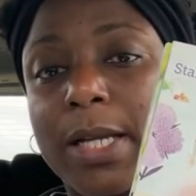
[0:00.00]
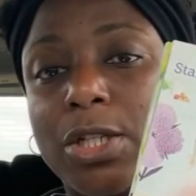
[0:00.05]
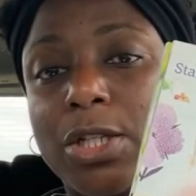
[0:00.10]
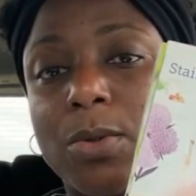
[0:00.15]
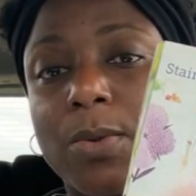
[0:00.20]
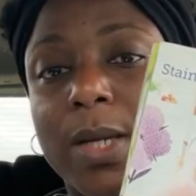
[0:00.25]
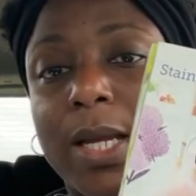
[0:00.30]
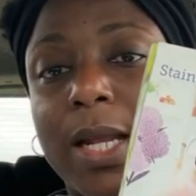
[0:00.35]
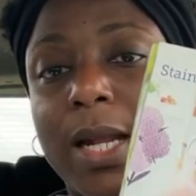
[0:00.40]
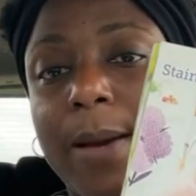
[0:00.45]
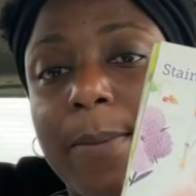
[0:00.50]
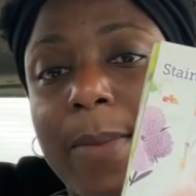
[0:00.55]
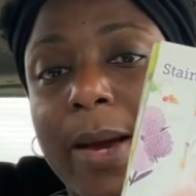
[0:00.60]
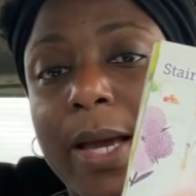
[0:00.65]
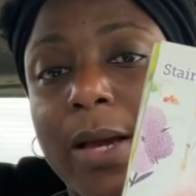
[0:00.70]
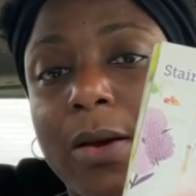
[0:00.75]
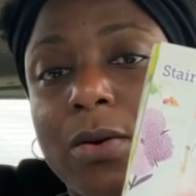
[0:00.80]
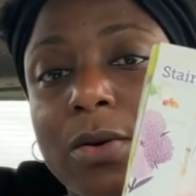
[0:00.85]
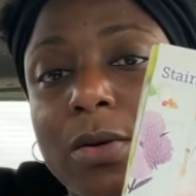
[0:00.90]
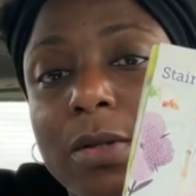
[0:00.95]
you would get at
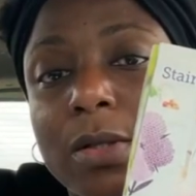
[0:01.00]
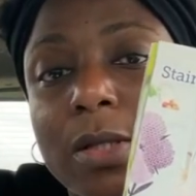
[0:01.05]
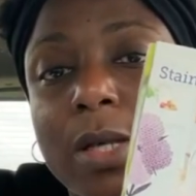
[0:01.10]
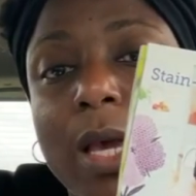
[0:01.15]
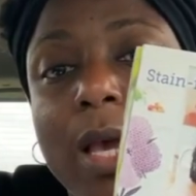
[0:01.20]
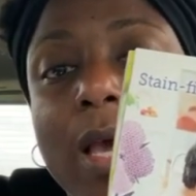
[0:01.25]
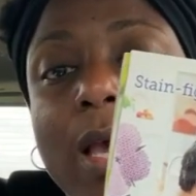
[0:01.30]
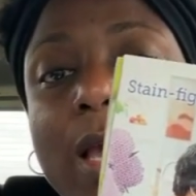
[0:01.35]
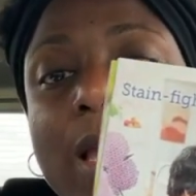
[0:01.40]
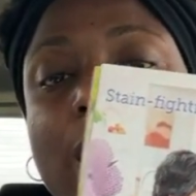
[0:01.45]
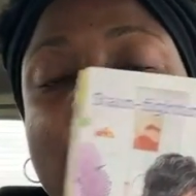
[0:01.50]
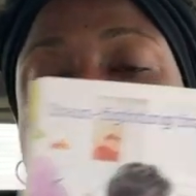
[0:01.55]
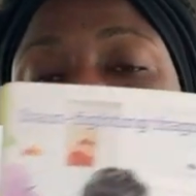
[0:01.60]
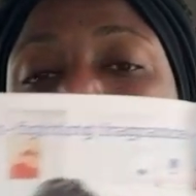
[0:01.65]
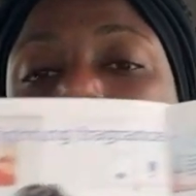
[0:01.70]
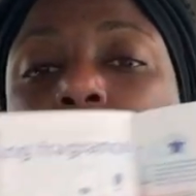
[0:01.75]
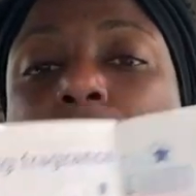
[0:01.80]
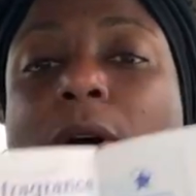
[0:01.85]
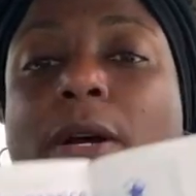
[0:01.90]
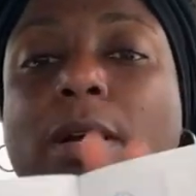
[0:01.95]
Michael's,
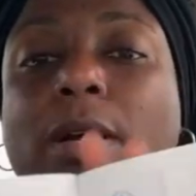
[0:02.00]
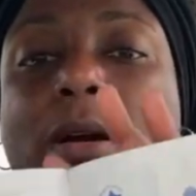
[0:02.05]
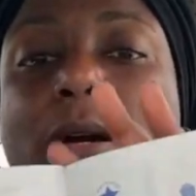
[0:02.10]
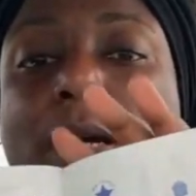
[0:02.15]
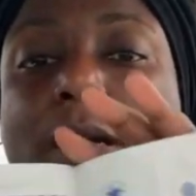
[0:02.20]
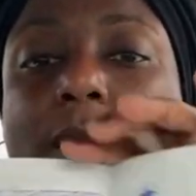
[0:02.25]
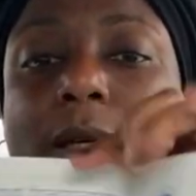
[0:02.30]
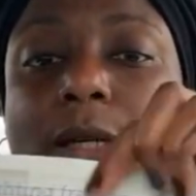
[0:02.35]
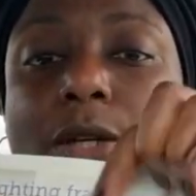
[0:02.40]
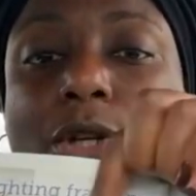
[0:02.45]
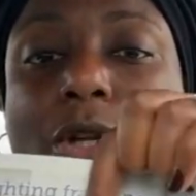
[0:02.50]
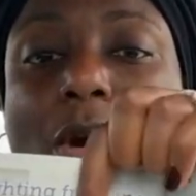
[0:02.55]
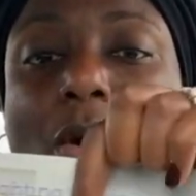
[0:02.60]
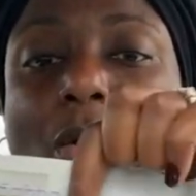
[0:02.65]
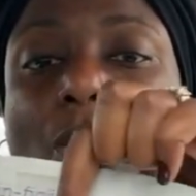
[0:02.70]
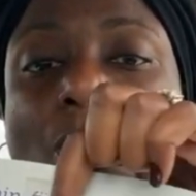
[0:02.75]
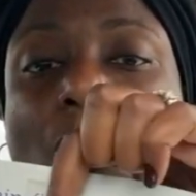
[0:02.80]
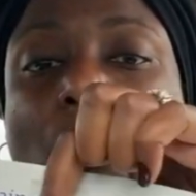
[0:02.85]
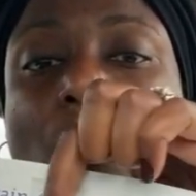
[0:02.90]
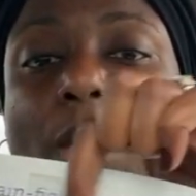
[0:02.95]
and put, you
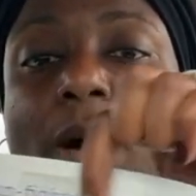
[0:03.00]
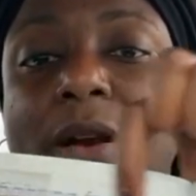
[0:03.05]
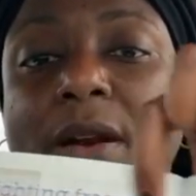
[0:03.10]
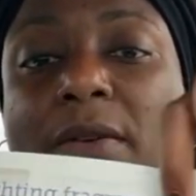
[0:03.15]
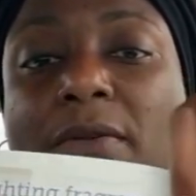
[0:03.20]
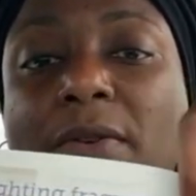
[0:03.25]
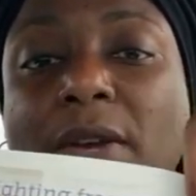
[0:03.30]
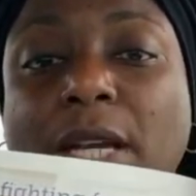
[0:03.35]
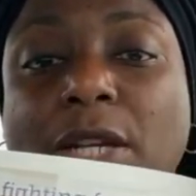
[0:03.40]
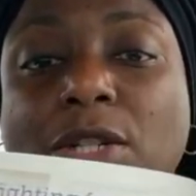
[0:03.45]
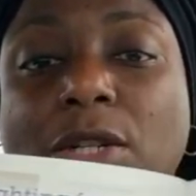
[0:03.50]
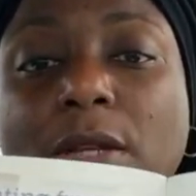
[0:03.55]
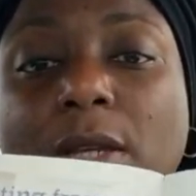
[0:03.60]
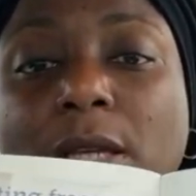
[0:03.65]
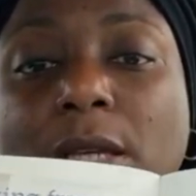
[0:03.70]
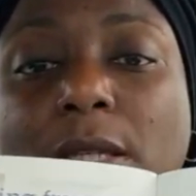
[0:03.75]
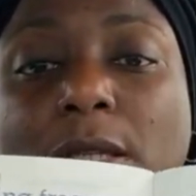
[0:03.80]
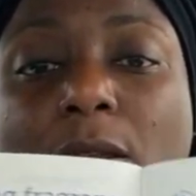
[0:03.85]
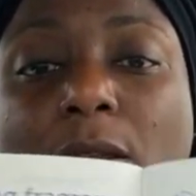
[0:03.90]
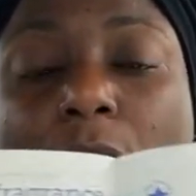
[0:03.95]
know, one of each of
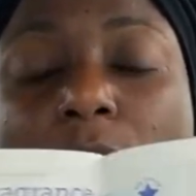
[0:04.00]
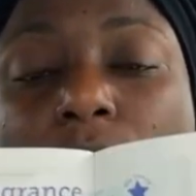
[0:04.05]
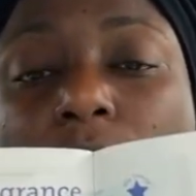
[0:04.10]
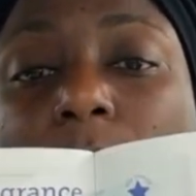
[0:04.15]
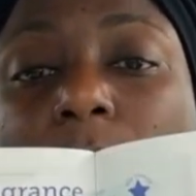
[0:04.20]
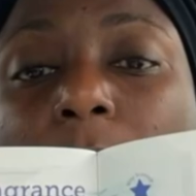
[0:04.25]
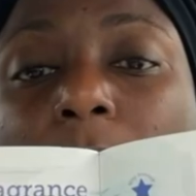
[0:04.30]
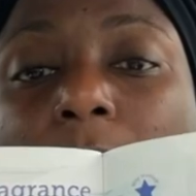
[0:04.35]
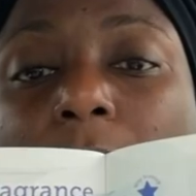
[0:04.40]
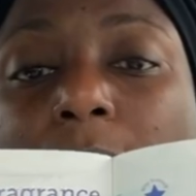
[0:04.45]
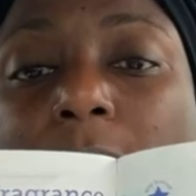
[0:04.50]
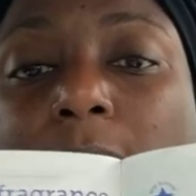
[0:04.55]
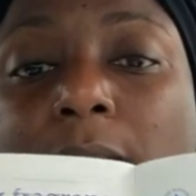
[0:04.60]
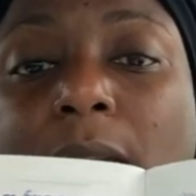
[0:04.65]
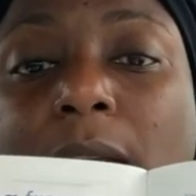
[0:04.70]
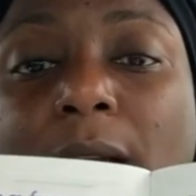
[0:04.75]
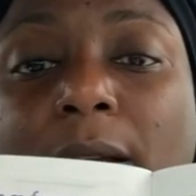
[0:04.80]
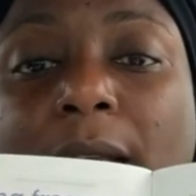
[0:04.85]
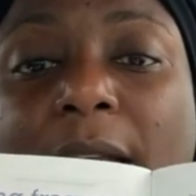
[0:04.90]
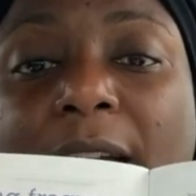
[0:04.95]
these laundry products in
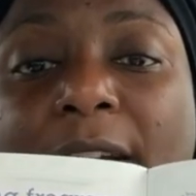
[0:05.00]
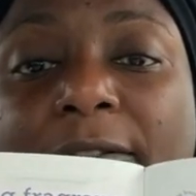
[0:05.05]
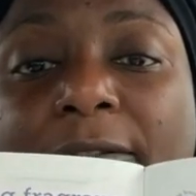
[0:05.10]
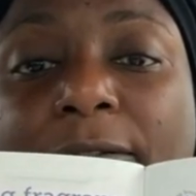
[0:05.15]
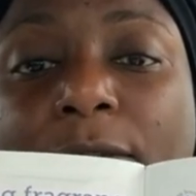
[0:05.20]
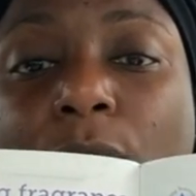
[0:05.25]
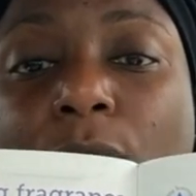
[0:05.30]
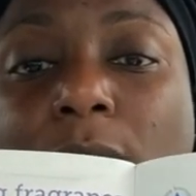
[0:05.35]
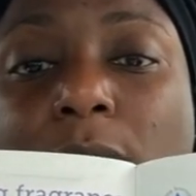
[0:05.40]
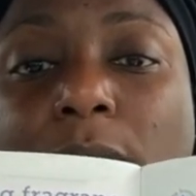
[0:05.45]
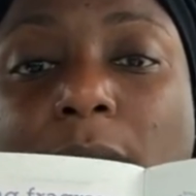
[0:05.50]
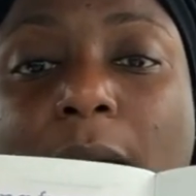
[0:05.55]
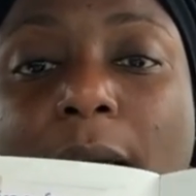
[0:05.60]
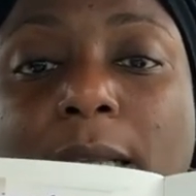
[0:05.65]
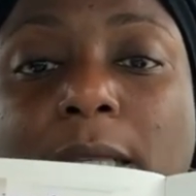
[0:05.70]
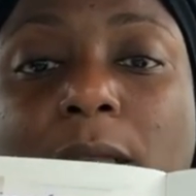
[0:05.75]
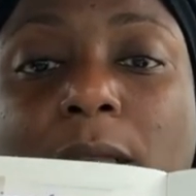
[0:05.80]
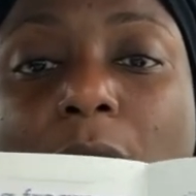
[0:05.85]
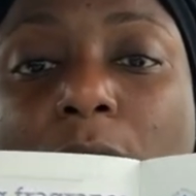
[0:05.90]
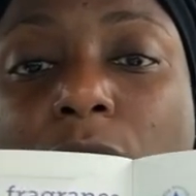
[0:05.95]
here, like a
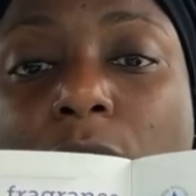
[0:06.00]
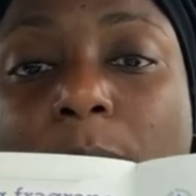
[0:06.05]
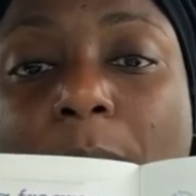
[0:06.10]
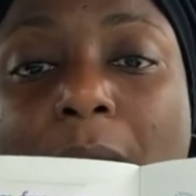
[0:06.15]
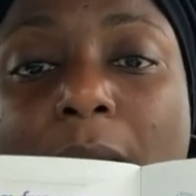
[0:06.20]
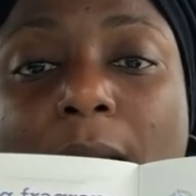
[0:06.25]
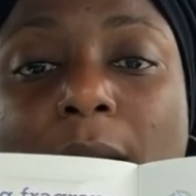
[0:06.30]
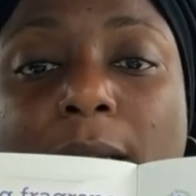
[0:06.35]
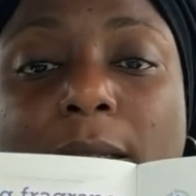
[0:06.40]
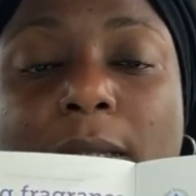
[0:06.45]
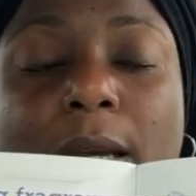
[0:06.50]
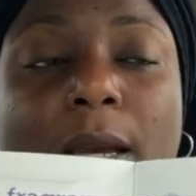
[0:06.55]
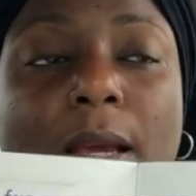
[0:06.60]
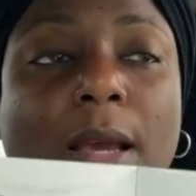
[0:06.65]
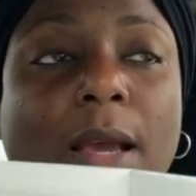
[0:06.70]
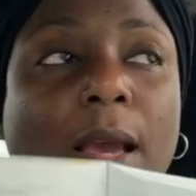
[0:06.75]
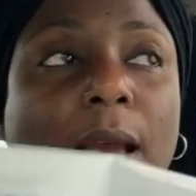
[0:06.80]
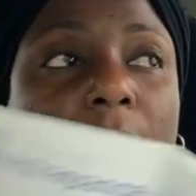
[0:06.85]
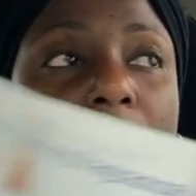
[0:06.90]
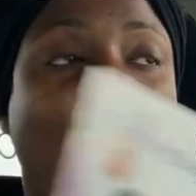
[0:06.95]
full-size laundry product.
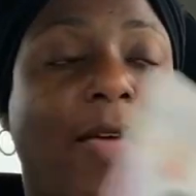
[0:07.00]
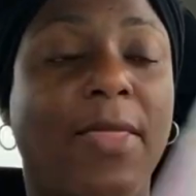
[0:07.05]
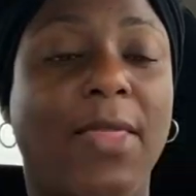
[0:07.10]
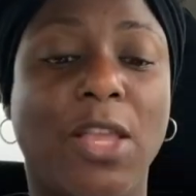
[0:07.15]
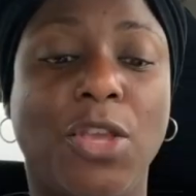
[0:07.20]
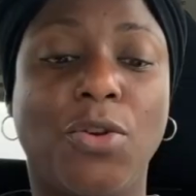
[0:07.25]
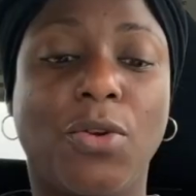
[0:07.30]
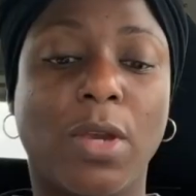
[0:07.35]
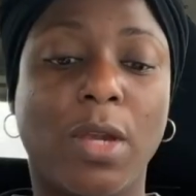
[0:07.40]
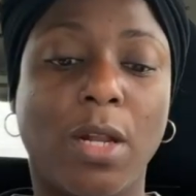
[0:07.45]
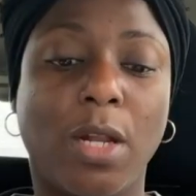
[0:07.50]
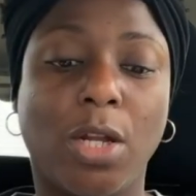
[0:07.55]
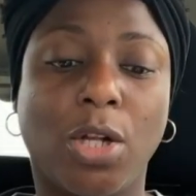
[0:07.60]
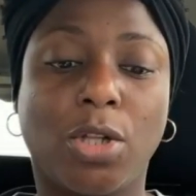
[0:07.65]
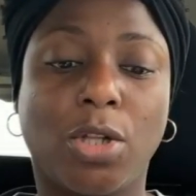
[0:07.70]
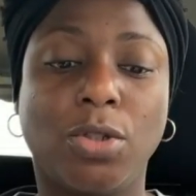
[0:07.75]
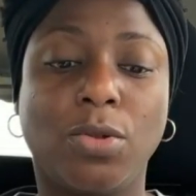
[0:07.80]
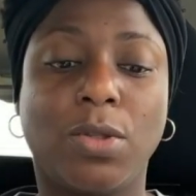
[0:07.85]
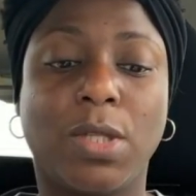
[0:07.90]
And then you can include the